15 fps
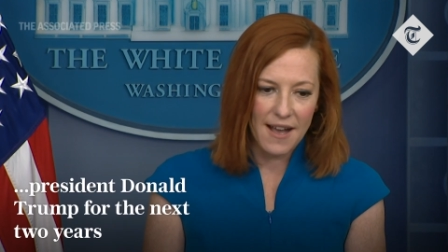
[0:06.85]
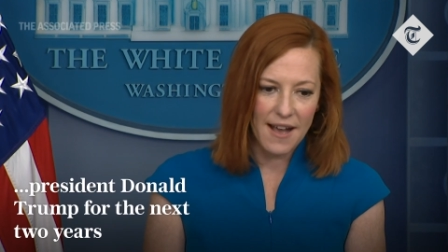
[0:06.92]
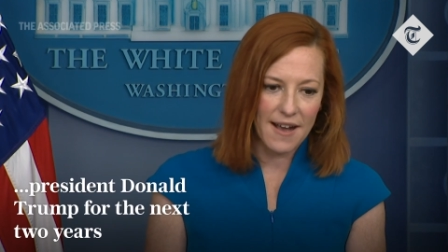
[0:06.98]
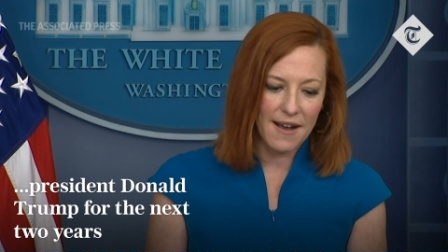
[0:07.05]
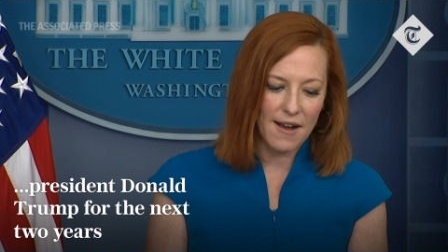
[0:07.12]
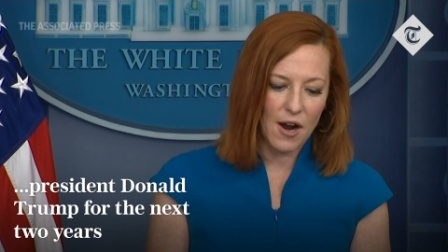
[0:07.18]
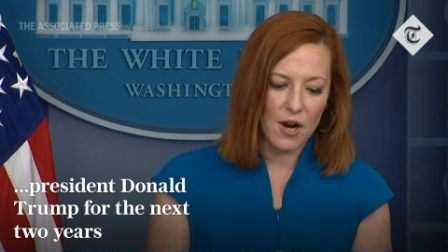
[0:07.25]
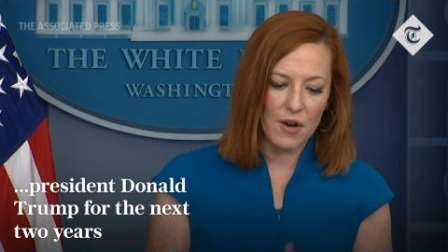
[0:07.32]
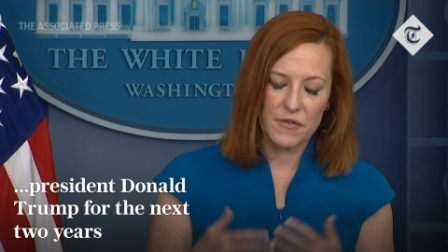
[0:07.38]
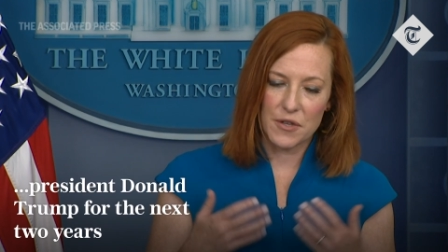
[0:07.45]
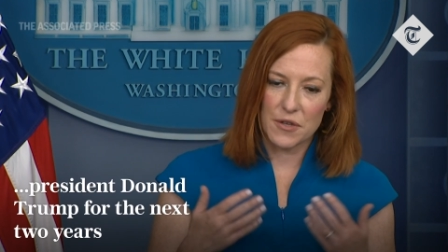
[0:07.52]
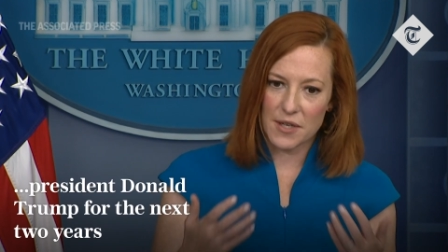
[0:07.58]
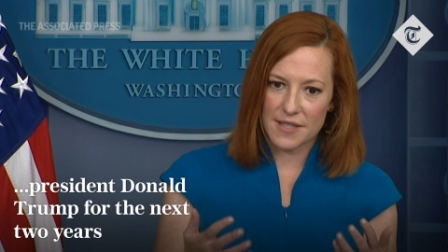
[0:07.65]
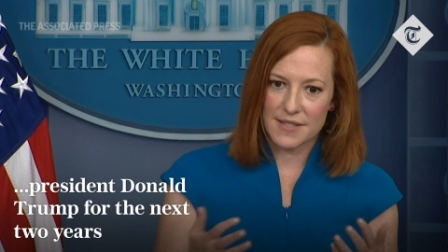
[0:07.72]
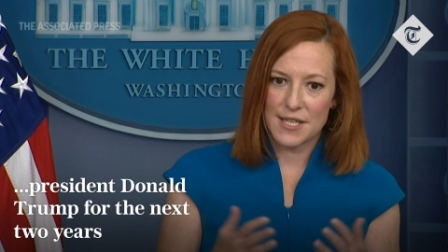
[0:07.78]
Our
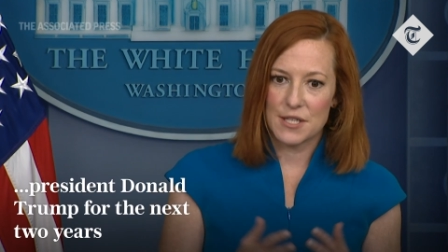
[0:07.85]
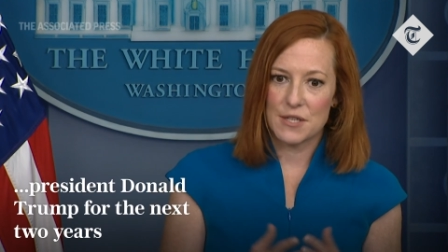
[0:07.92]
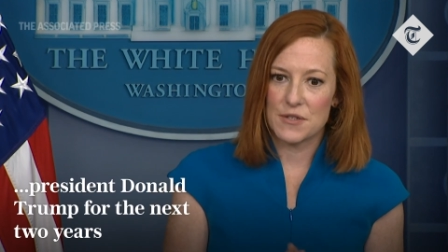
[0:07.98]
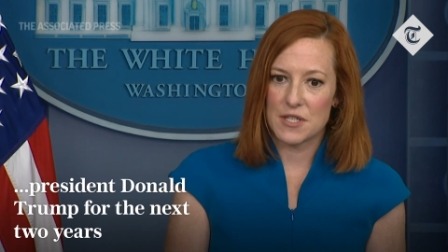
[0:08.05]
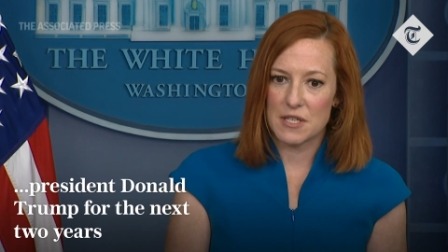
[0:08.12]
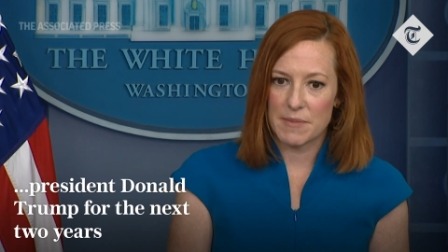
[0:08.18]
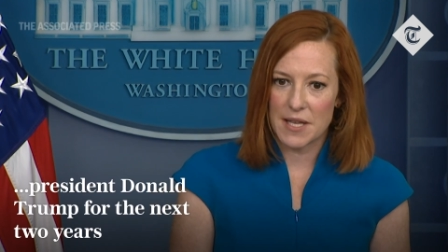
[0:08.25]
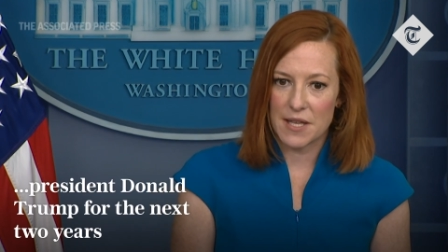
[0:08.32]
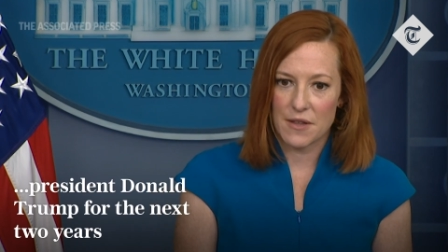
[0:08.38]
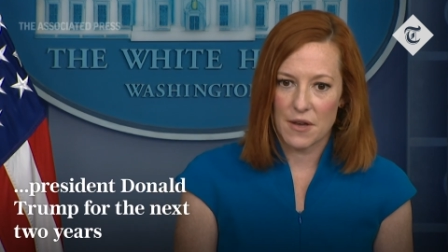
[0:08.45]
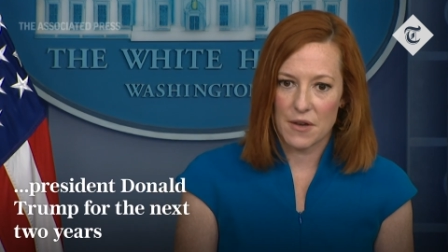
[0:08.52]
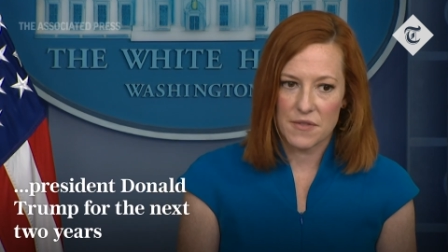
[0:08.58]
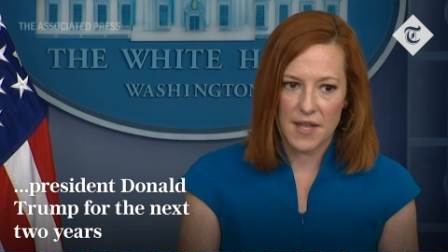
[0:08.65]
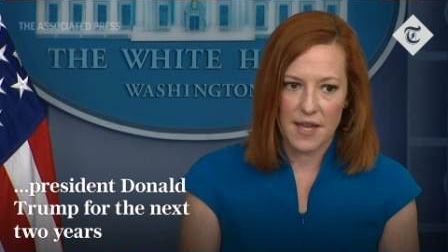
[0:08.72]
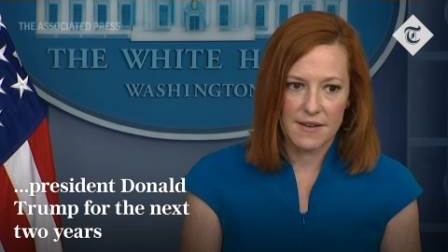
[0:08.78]
view continues to be,
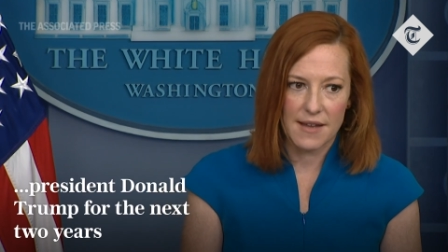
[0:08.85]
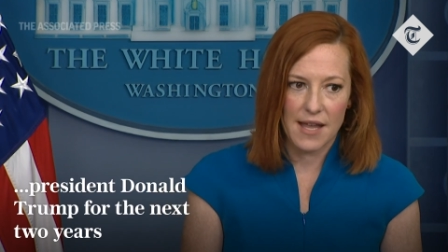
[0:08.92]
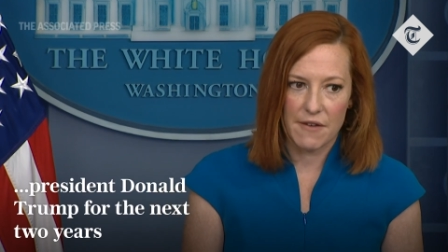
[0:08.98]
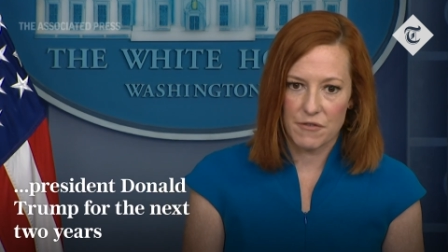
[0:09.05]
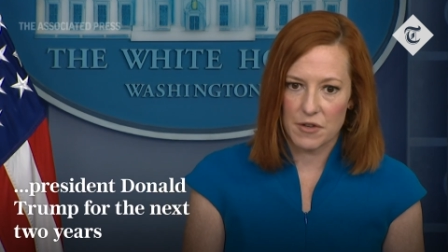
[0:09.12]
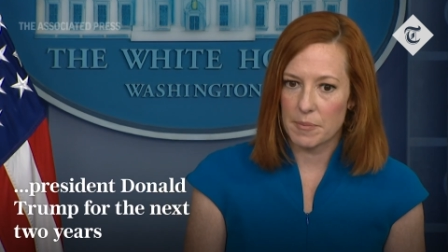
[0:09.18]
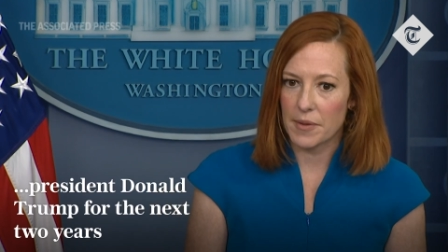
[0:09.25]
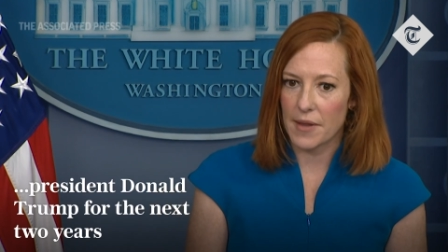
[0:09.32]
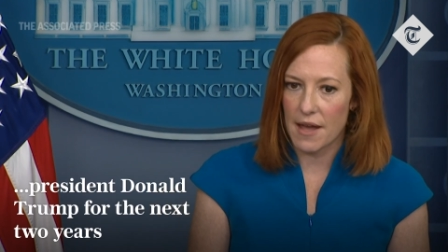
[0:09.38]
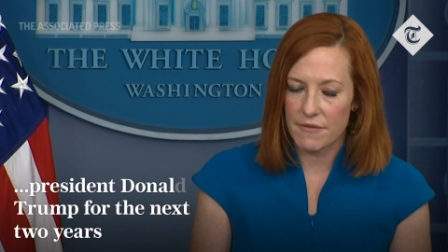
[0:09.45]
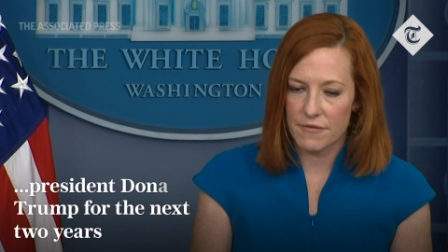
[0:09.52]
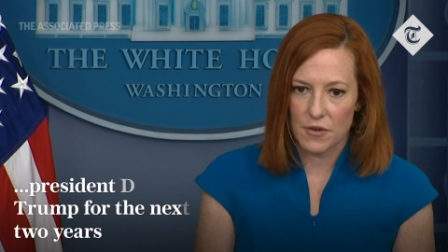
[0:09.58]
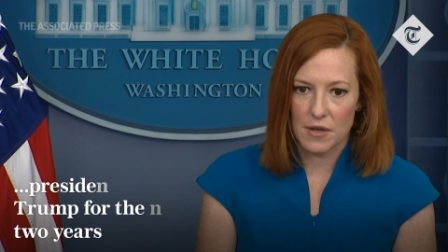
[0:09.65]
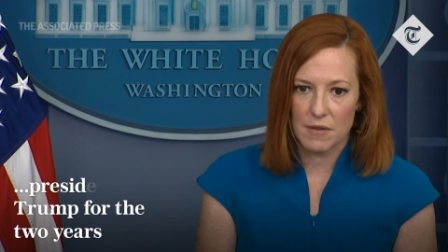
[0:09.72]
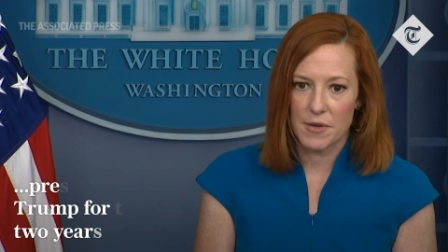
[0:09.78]
though, that every
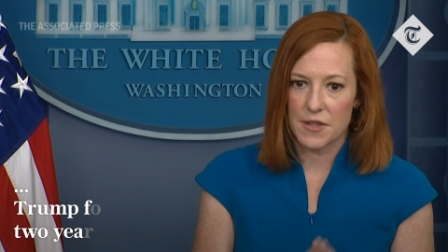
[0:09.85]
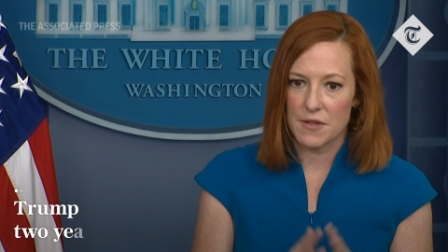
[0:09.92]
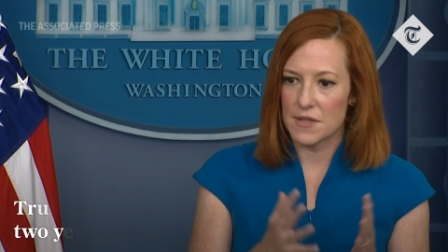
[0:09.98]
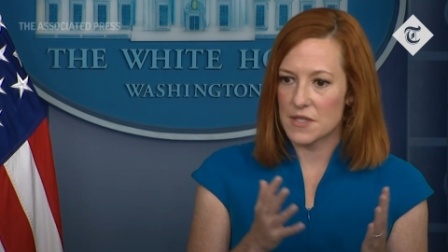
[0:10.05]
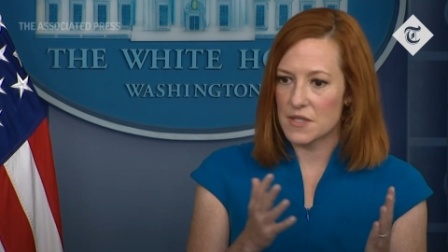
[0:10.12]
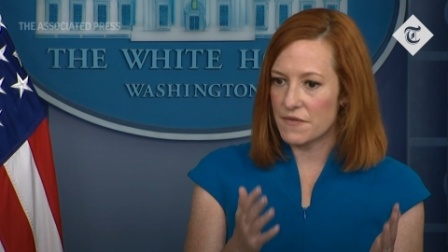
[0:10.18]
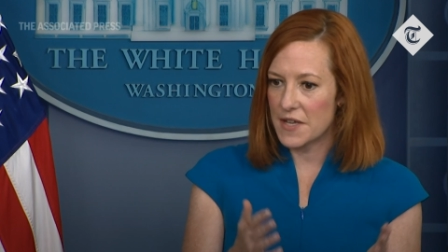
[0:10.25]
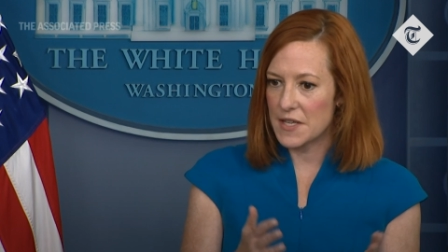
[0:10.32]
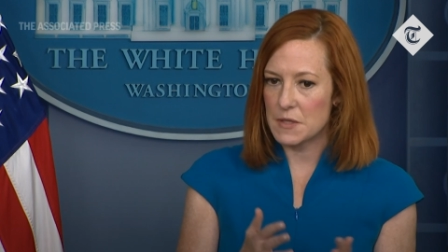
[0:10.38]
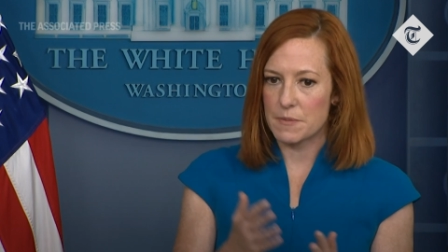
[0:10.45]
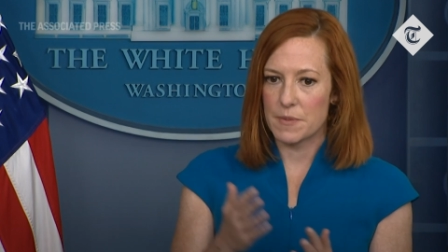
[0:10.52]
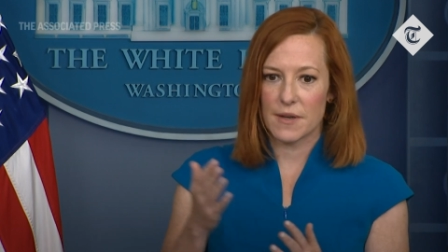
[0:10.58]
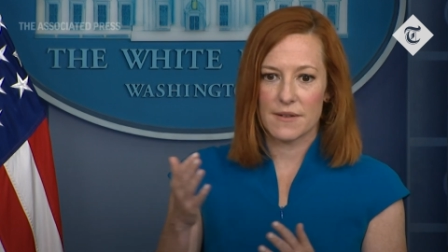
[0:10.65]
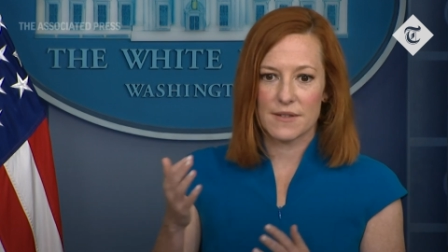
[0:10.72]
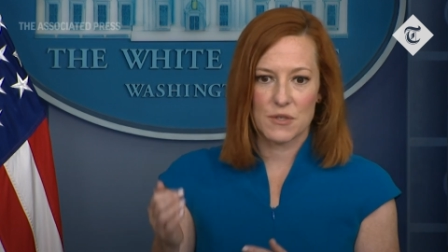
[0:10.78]
platform, whether it's
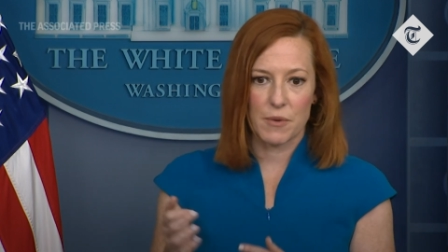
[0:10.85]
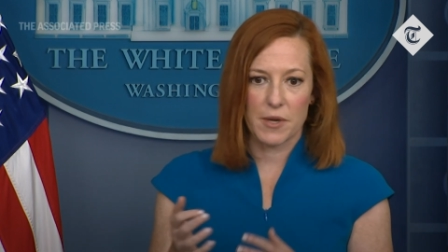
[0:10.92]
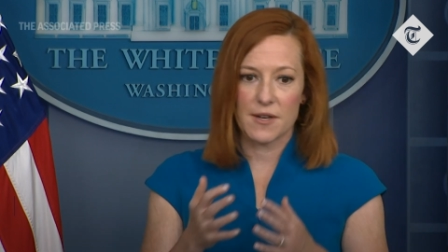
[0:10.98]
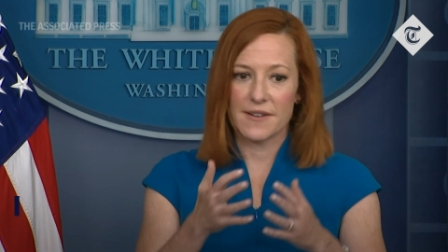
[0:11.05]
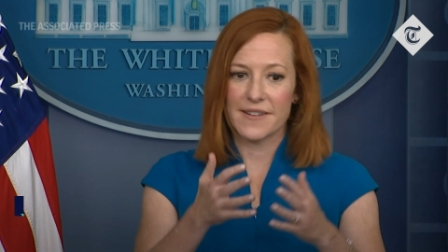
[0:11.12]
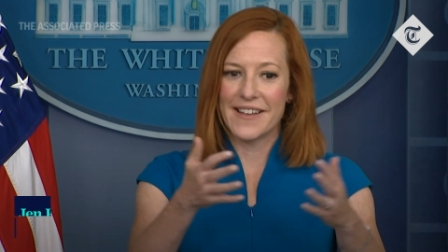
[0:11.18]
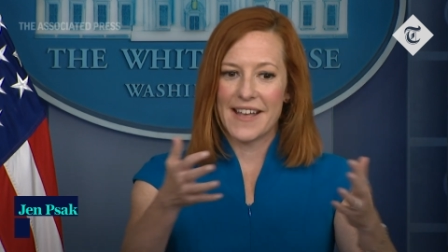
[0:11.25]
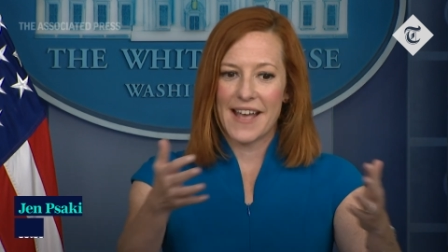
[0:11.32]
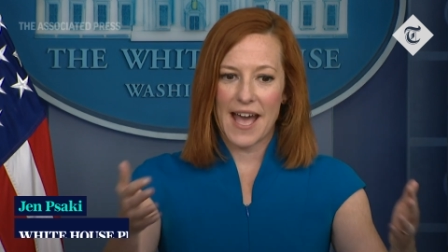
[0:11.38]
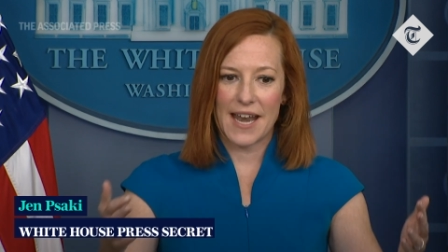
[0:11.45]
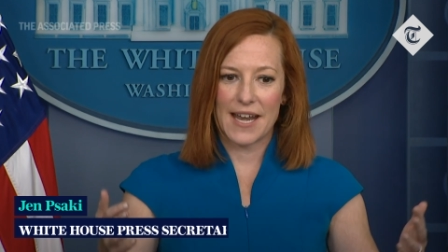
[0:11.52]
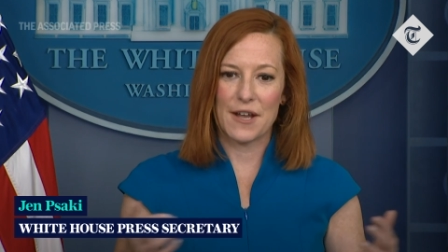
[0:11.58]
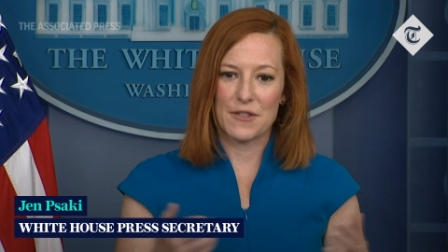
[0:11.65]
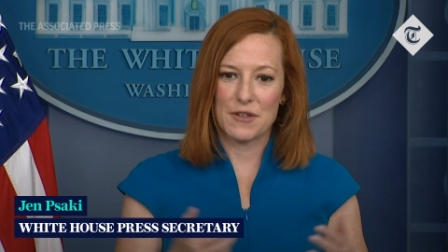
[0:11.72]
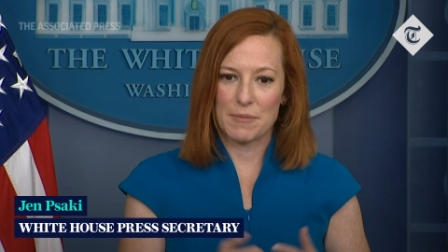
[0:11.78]
Facebook, Twitter,
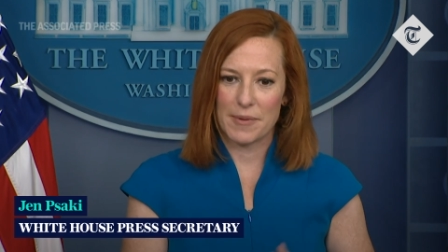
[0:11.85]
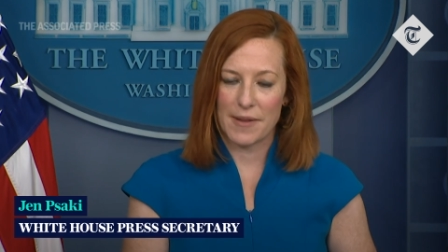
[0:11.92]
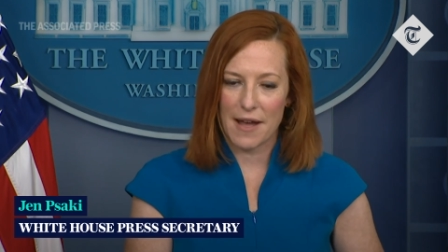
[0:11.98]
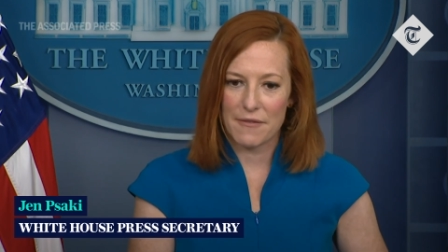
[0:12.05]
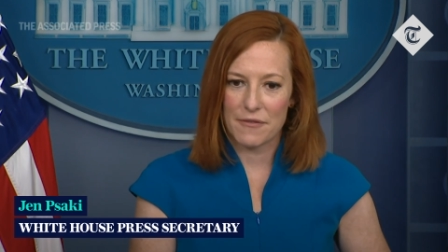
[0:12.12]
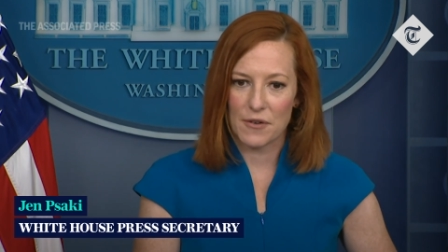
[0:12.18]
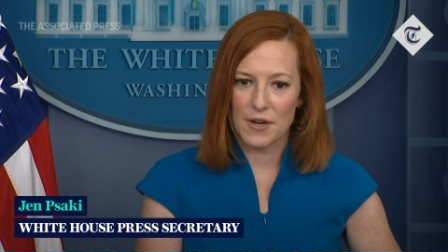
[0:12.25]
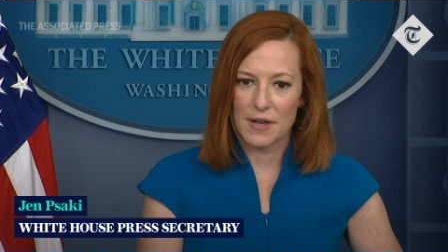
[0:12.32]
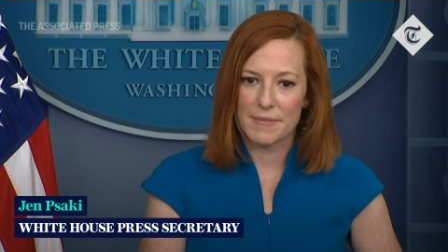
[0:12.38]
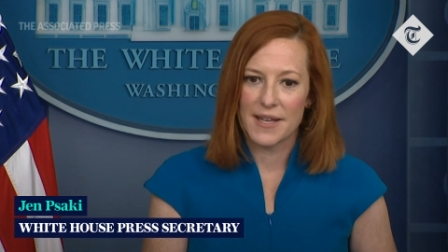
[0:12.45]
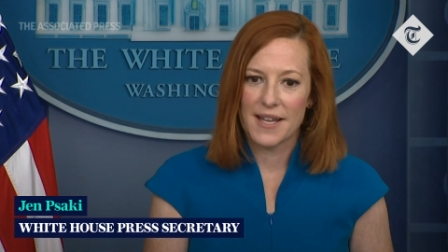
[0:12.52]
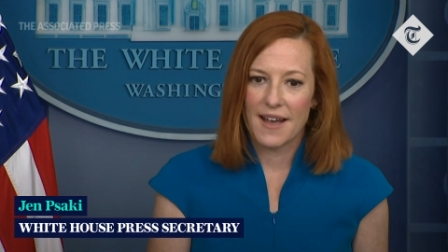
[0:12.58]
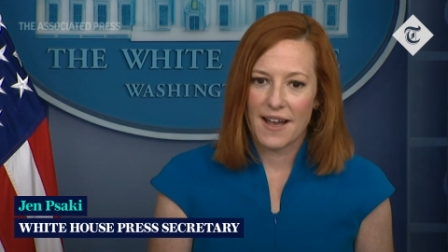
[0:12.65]
any other platform